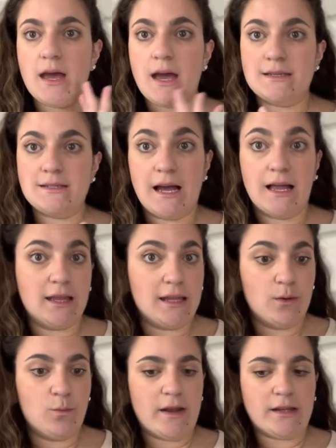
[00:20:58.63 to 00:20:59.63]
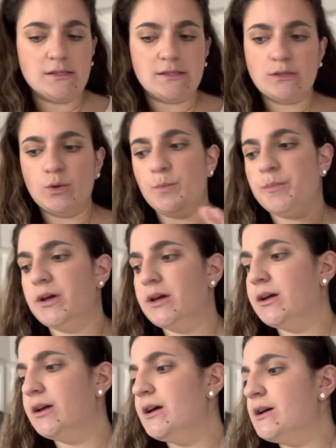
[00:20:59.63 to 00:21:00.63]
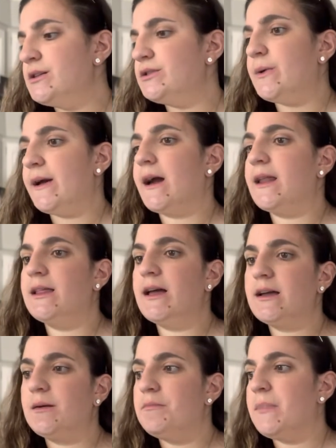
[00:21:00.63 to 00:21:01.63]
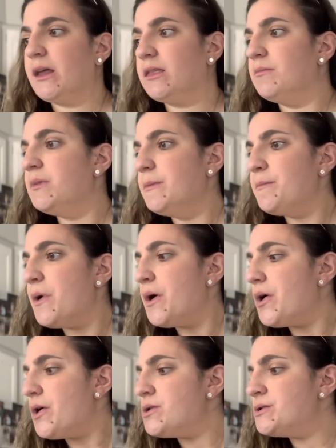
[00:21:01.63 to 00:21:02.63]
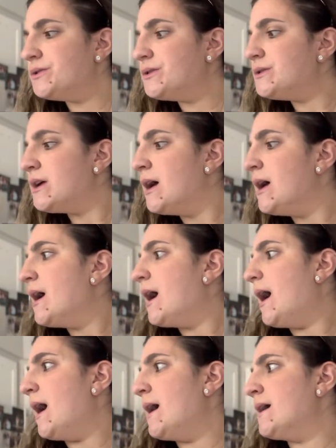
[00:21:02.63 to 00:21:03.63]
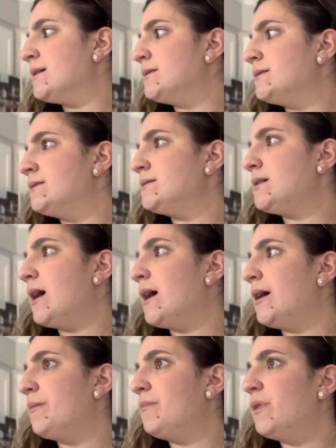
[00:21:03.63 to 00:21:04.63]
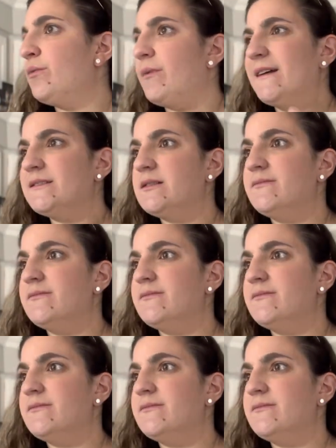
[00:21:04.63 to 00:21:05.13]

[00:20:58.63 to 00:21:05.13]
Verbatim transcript: Italian wedding soup so I gotta like make the meatballs and um, the rest of